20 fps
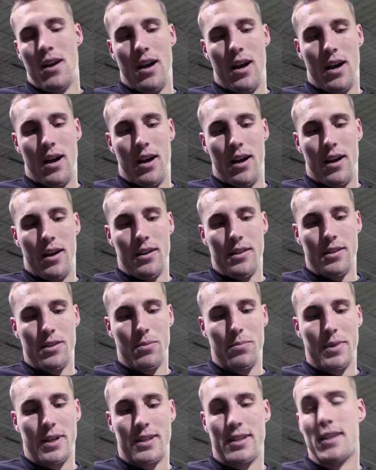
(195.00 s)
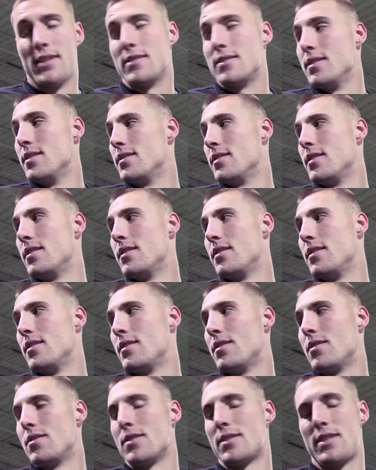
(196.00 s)
you know, Big Ten season and,
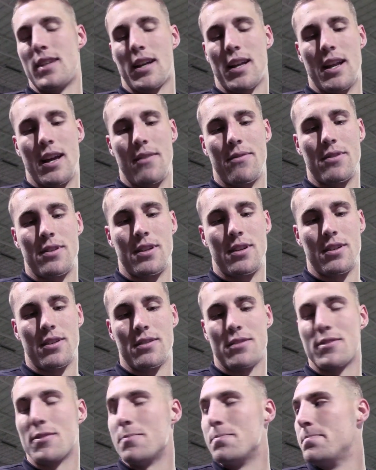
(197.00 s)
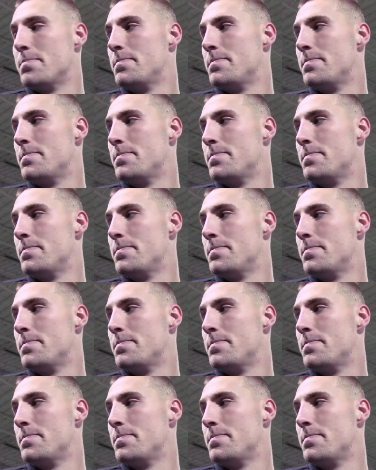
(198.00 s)
you know, the second half of the year. So